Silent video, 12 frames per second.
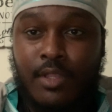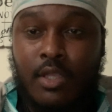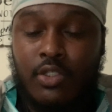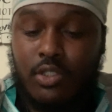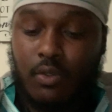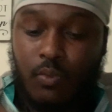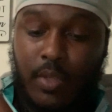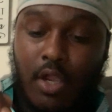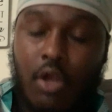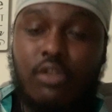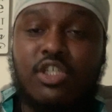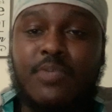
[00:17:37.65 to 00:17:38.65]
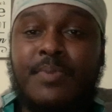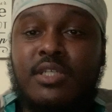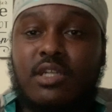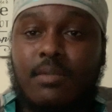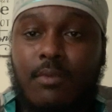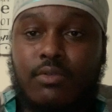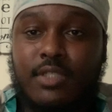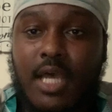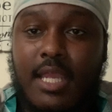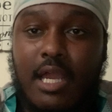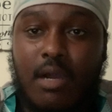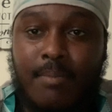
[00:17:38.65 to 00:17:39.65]
So we heard the speech of the Most High
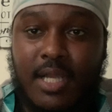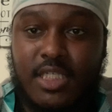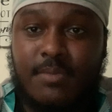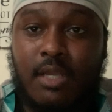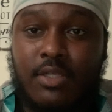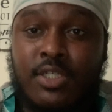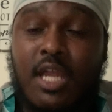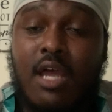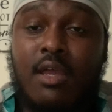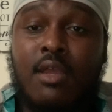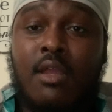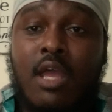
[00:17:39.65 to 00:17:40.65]
Yahweh Shem Yahshai.